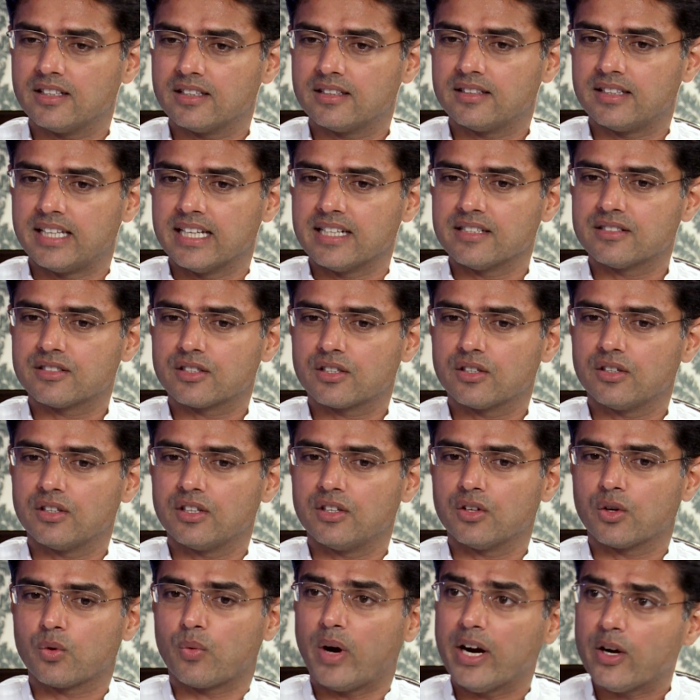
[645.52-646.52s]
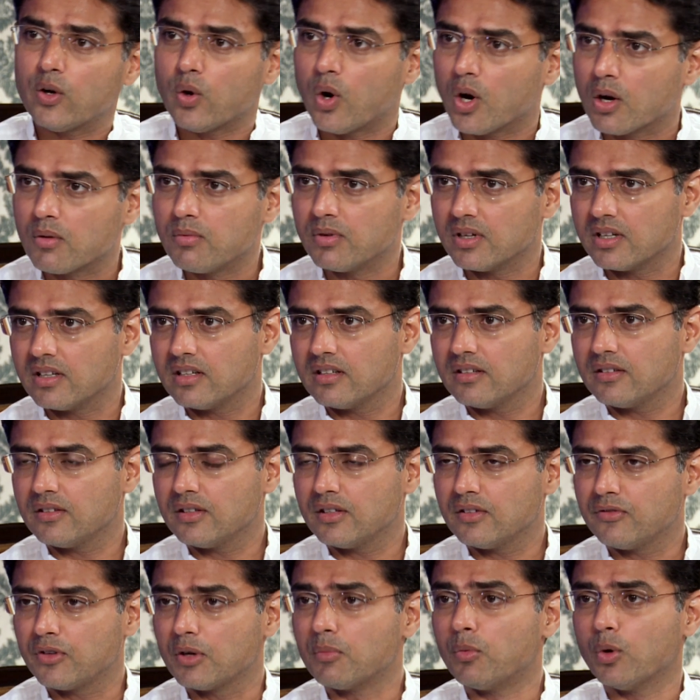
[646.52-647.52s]
things quite awkward
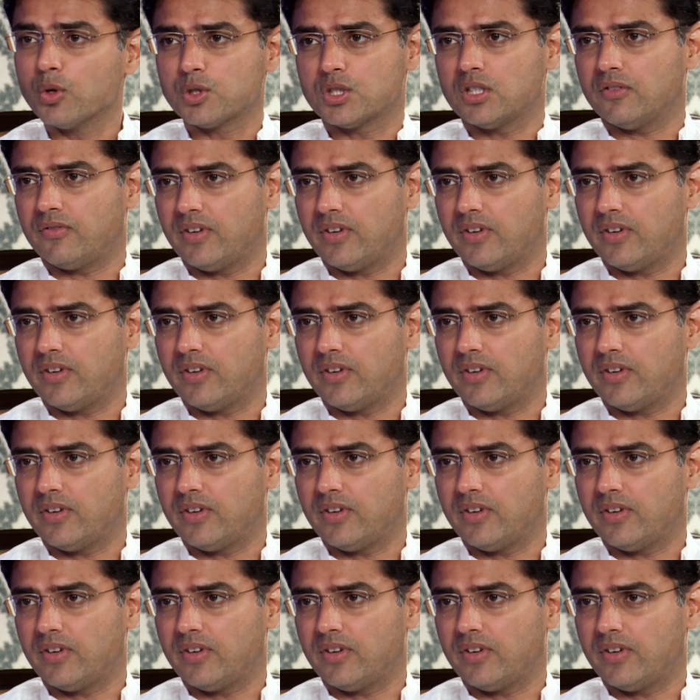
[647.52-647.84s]
for most of